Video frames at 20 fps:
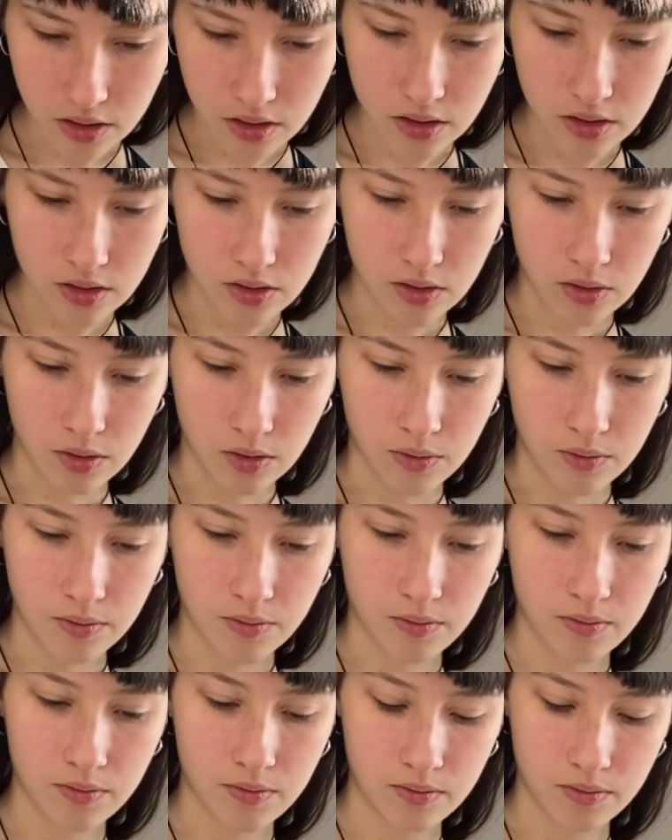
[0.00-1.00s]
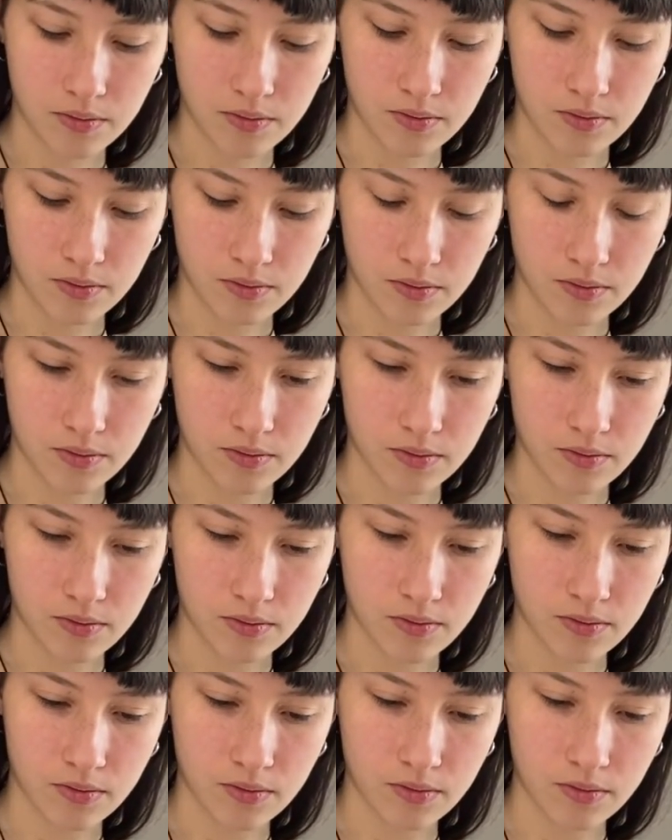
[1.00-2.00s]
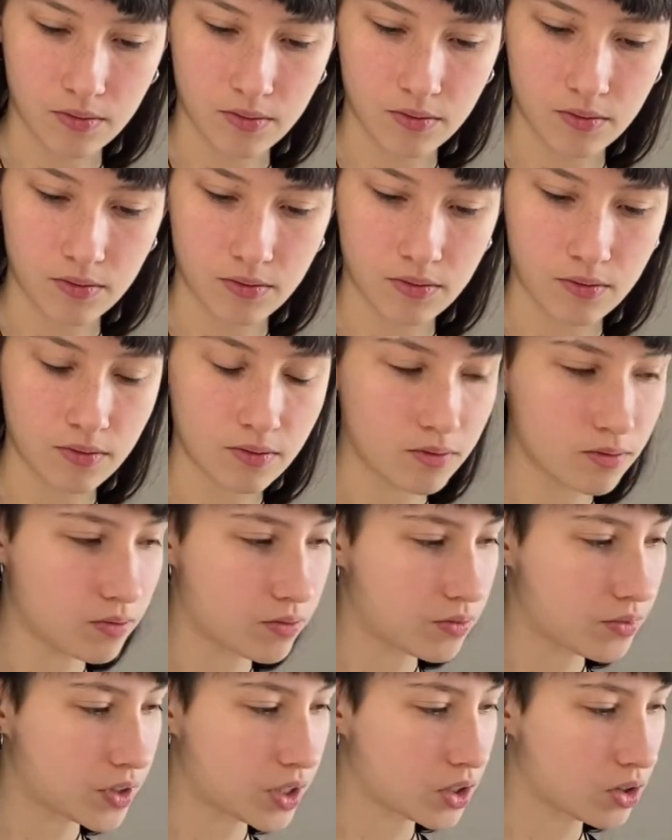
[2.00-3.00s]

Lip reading: So then